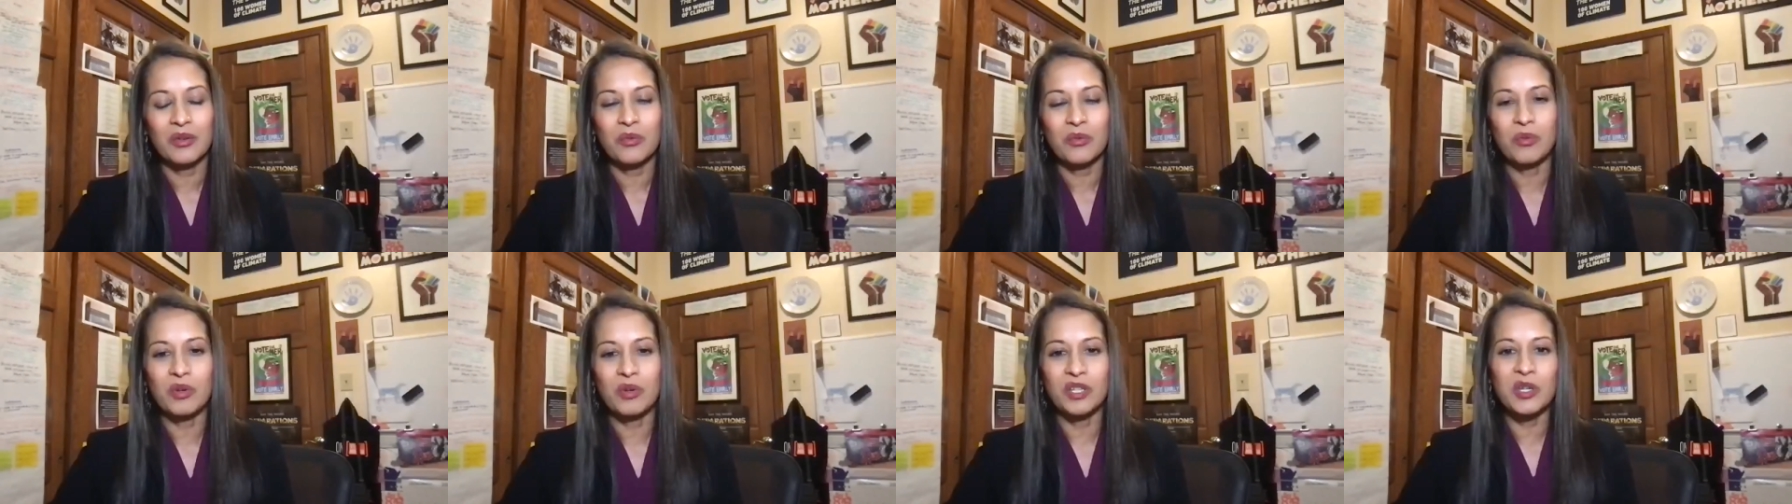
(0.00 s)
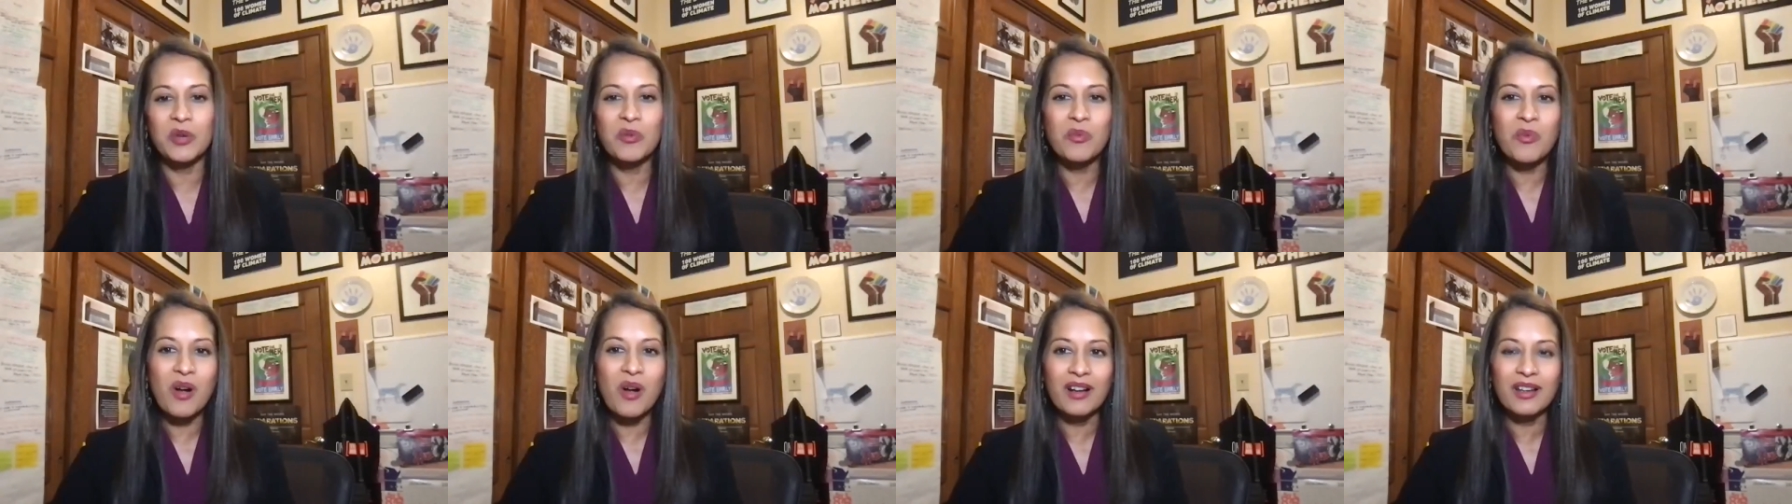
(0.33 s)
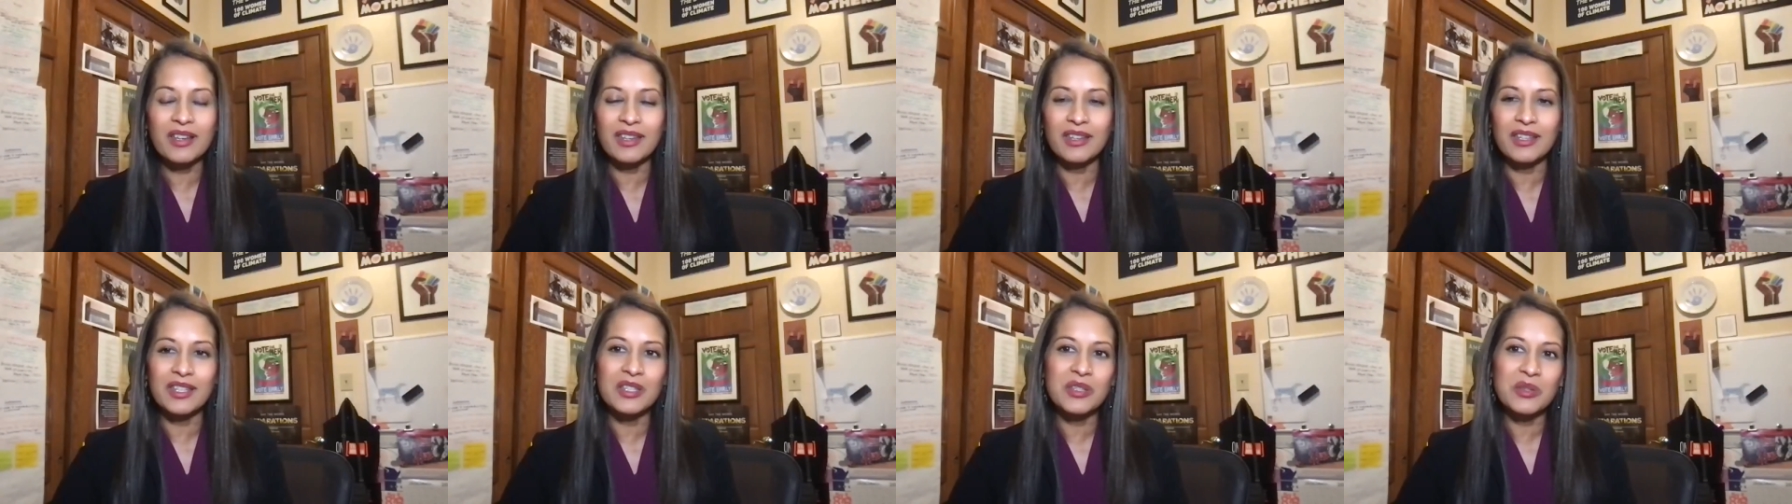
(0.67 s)
where you
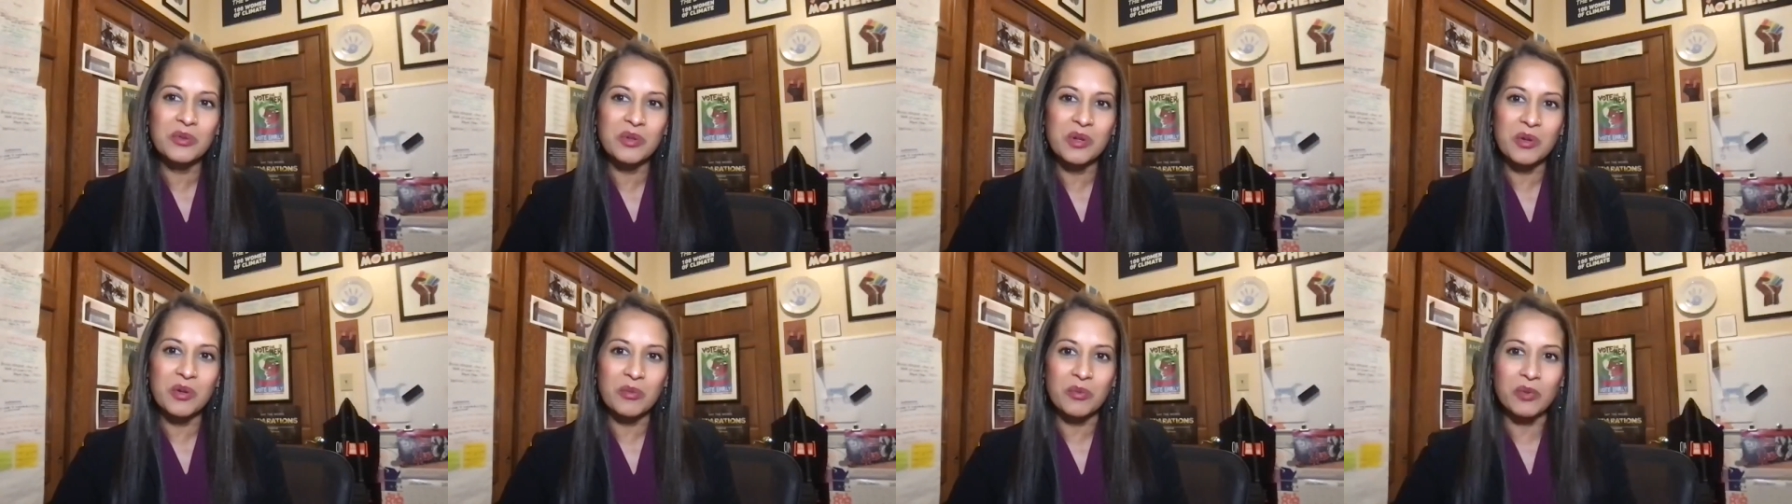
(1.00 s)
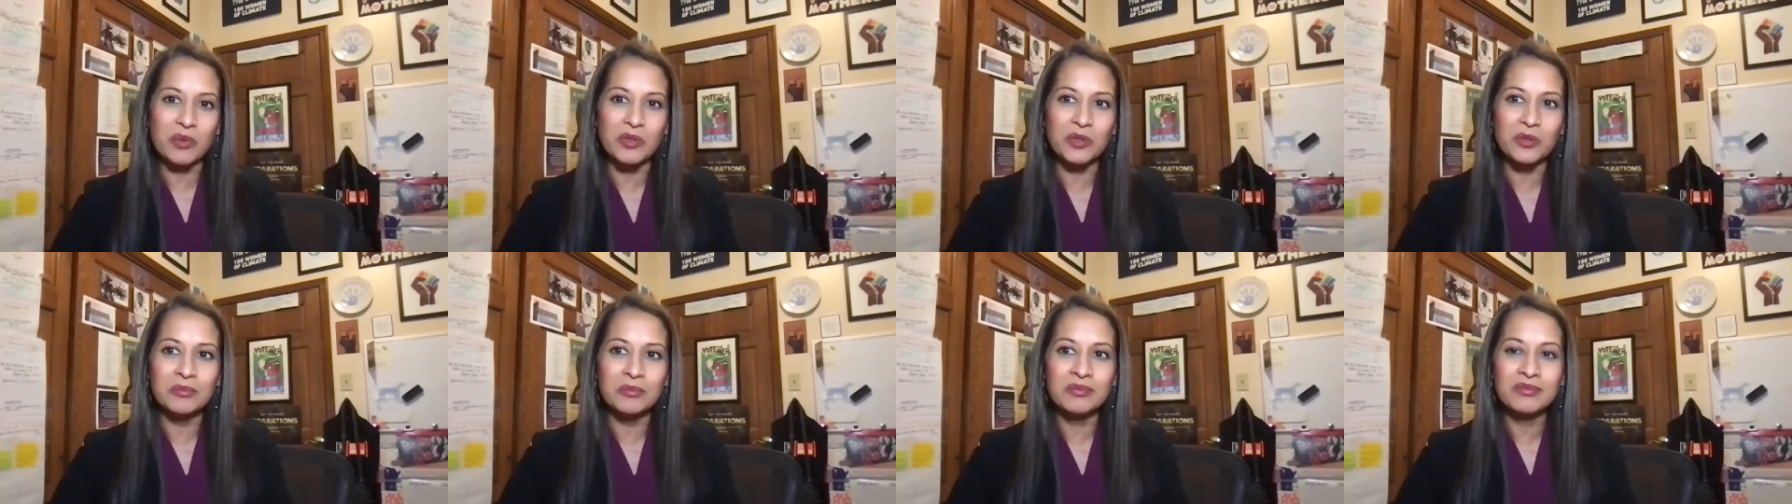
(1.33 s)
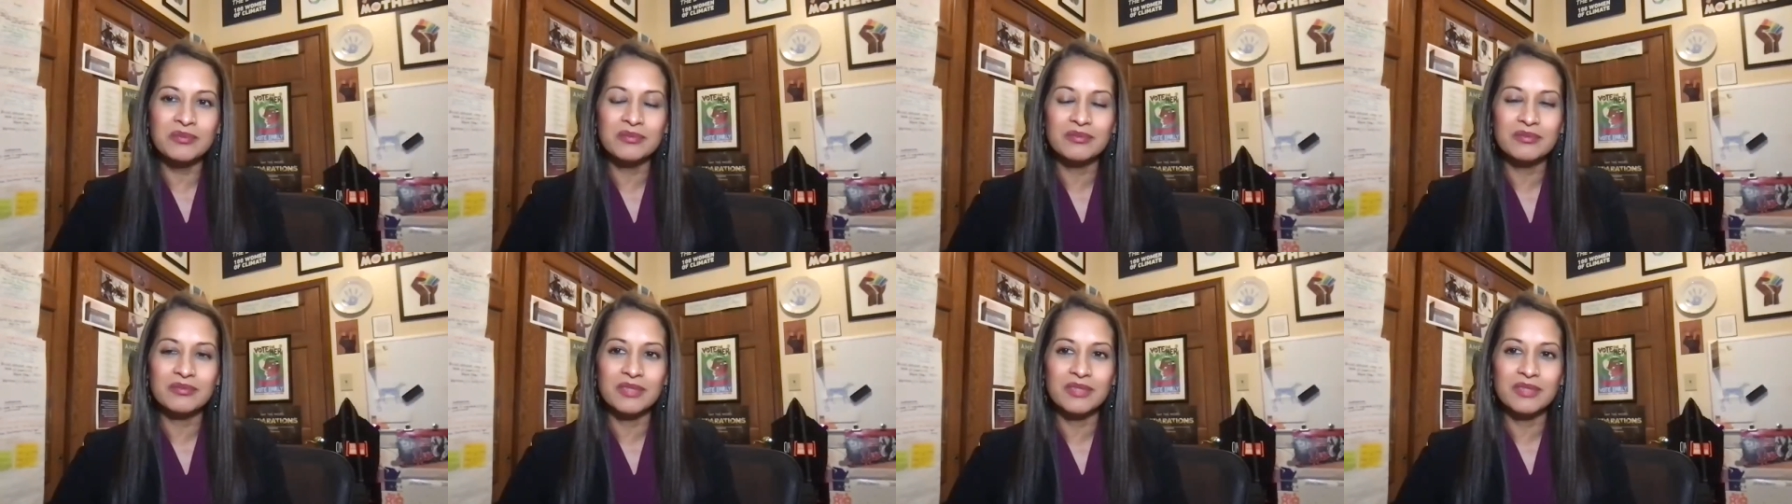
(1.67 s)
walk into a room